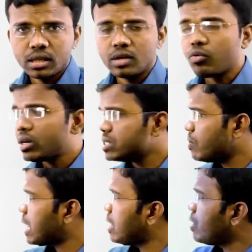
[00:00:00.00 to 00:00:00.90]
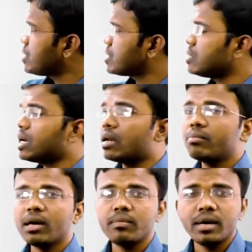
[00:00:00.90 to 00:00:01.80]
Then what is the value addition
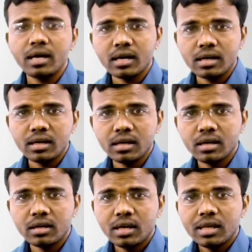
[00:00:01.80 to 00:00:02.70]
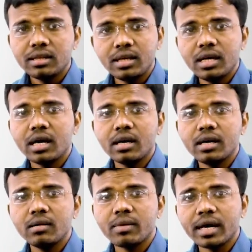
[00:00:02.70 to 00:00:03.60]
done by baker here?
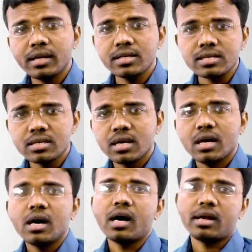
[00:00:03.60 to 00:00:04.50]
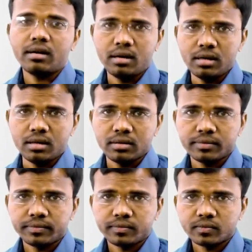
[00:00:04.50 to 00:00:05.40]
300 minus 100.
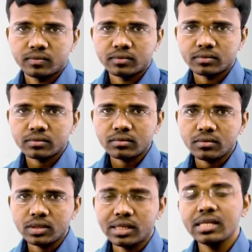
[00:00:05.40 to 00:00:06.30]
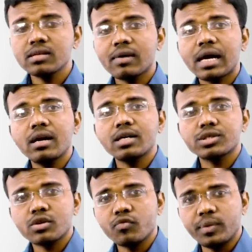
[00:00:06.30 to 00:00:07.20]
That is the value
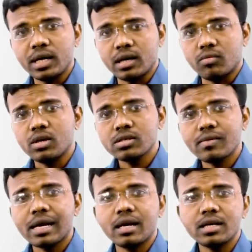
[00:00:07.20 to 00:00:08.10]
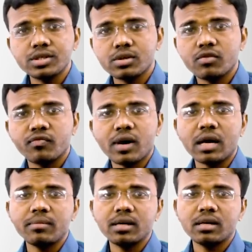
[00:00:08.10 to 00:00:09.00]
addition of baker. What is the value addition of
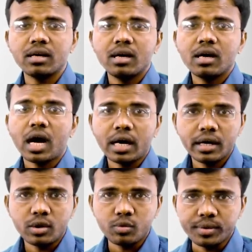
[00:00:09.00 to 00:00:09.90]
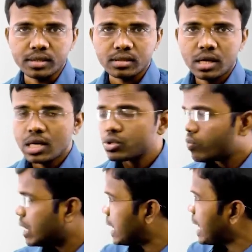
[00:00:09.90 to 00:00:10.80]
farmer? 100 rupees.
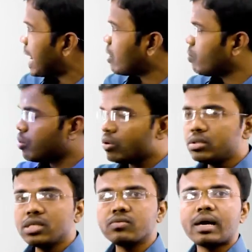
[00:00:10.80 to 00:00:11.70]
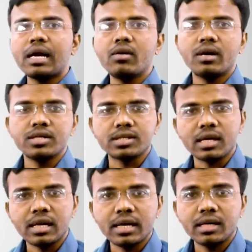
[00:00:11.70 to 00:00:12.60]
So when I add both these value
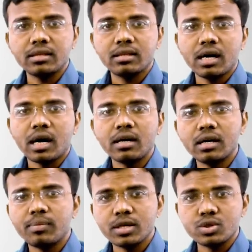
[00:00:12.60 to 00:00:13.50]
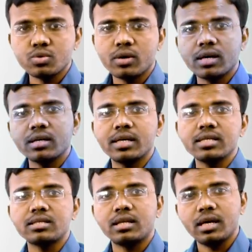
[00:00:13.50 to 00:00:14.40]
addition, I'll get 100 plus 200 that
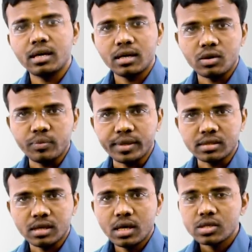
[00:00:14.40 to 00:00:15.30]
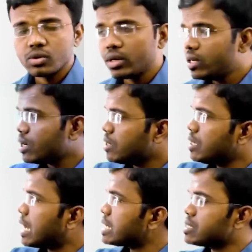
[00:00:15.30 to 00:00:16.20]
is 300 rupees. So here
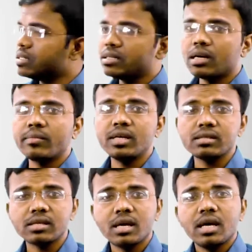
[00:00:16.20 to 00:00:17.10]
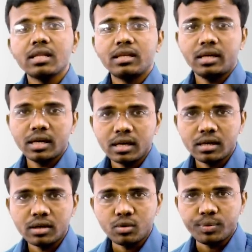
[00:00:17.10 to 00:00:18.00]
the national income is
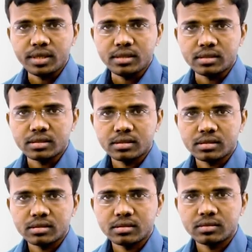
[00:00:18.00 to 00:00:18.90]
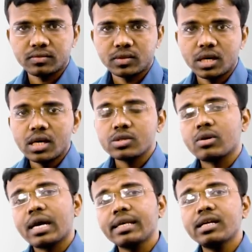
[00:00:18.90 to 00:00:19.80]
300 rupees.
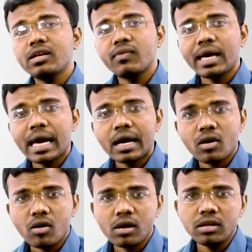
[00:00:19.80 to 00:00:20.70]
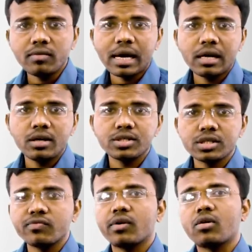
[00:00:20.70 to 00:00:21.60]
So like that if I add all the value
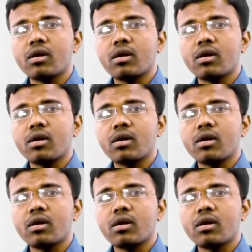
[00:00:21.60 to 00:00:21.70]
addition for